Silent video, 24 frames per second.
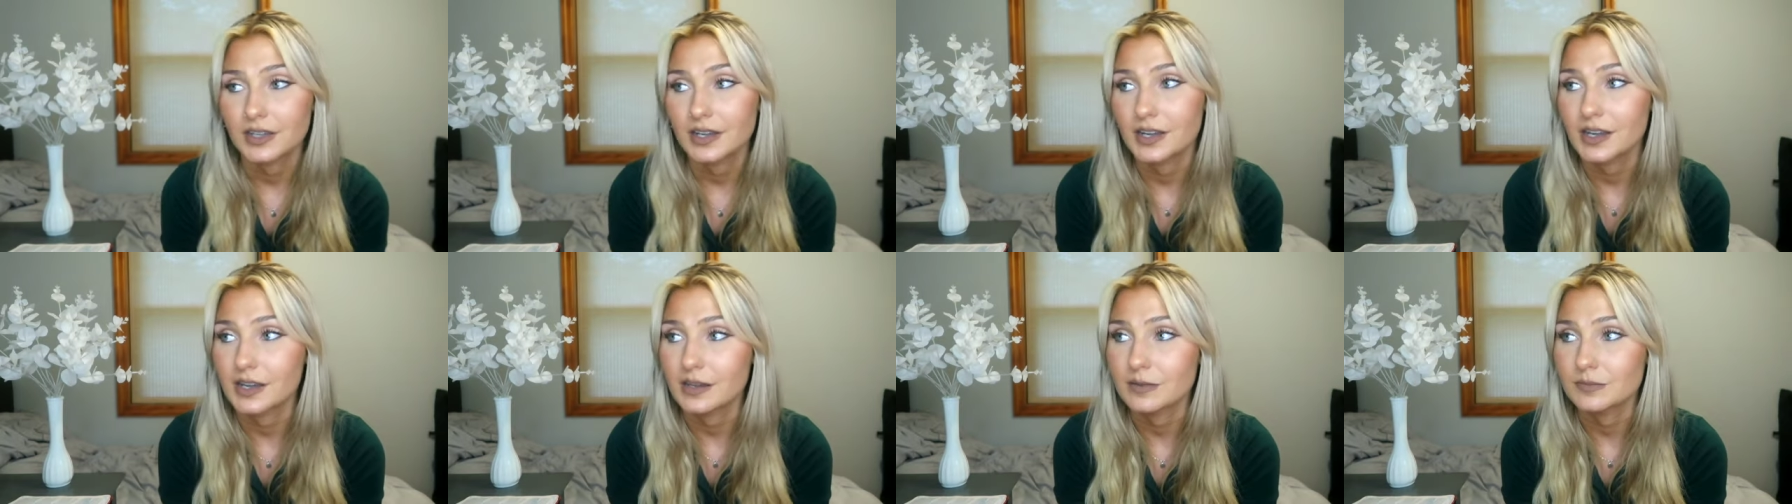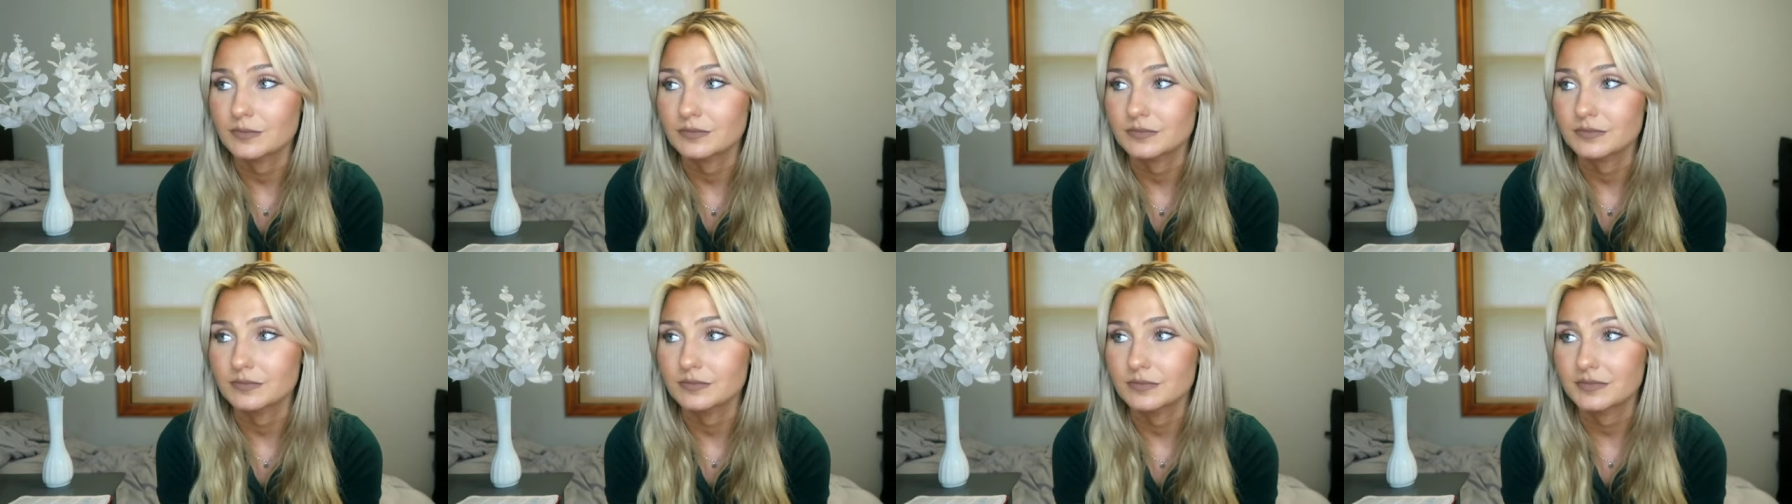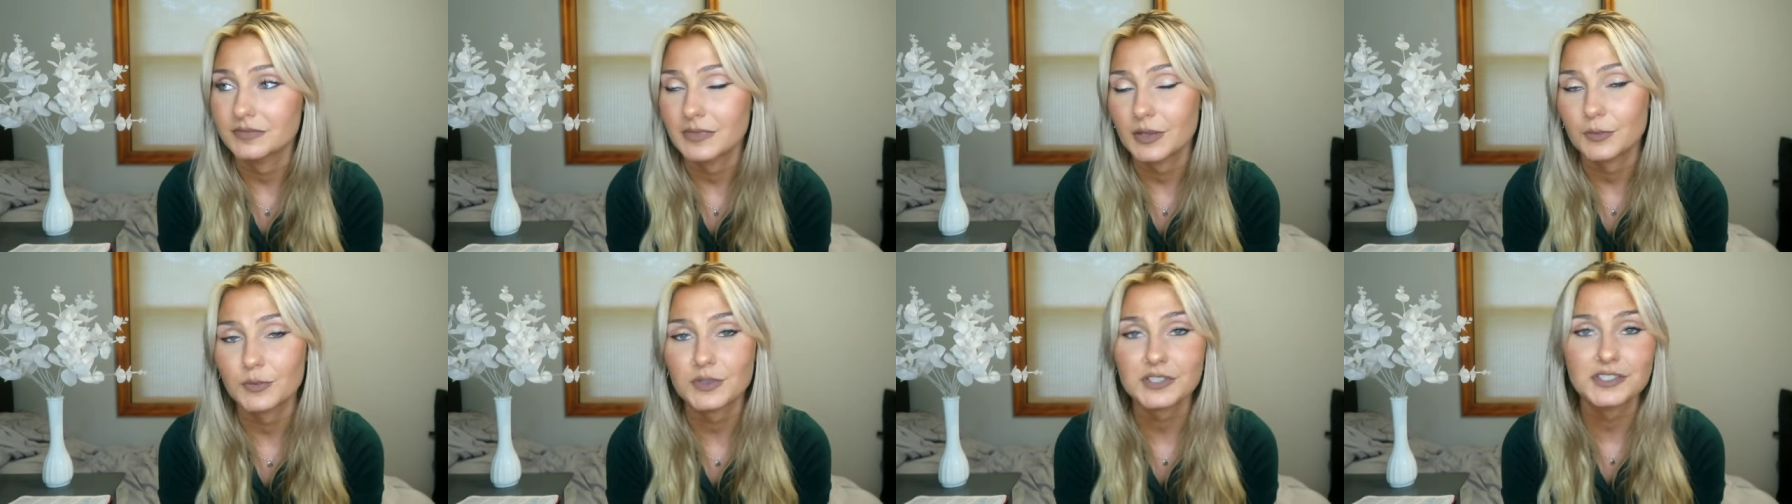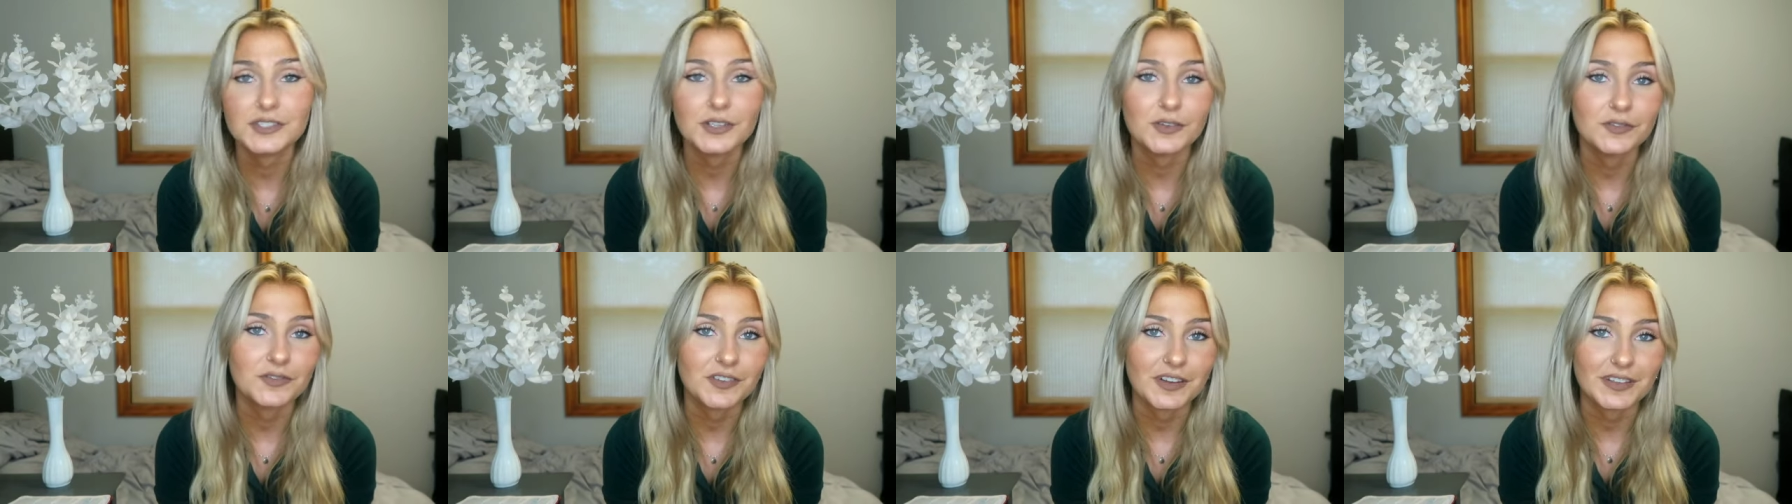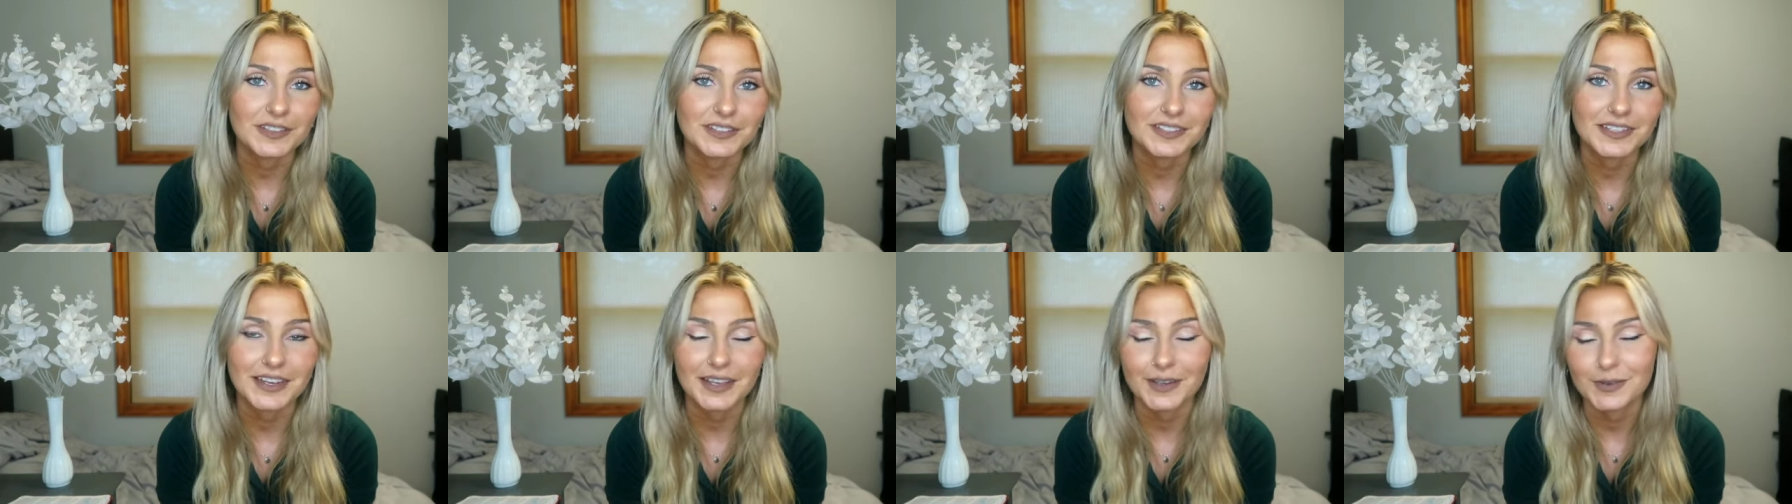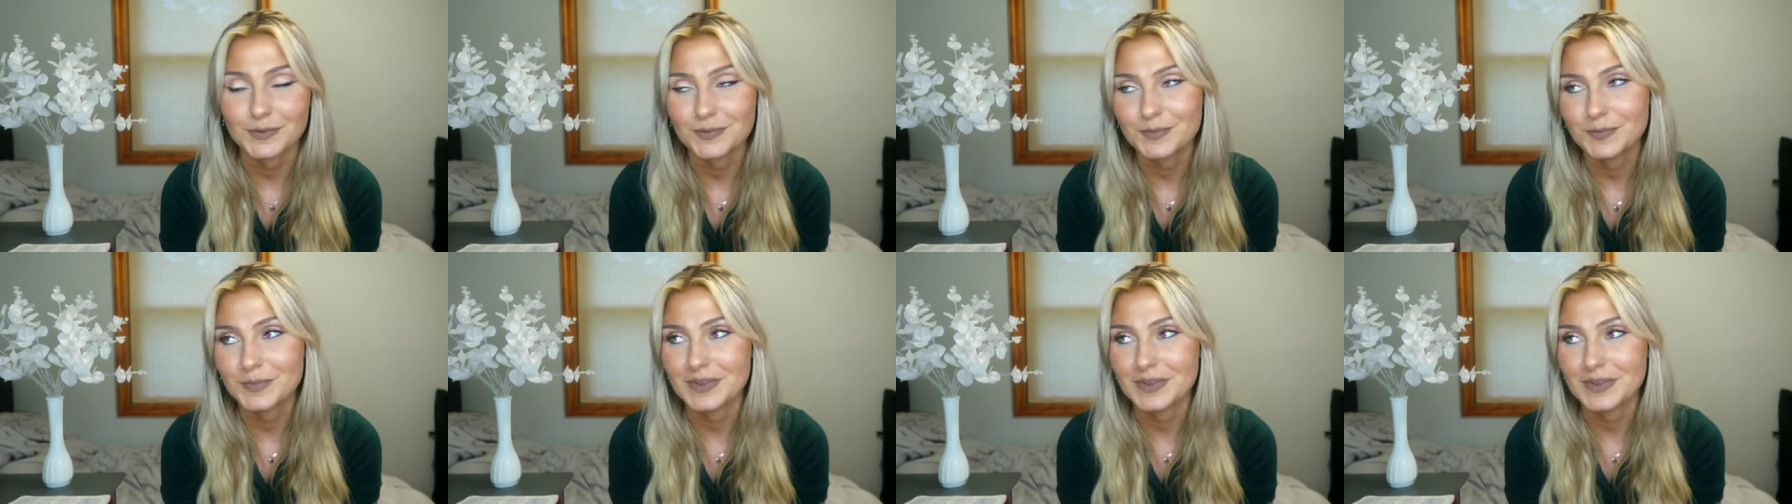Um, and we're still friends now,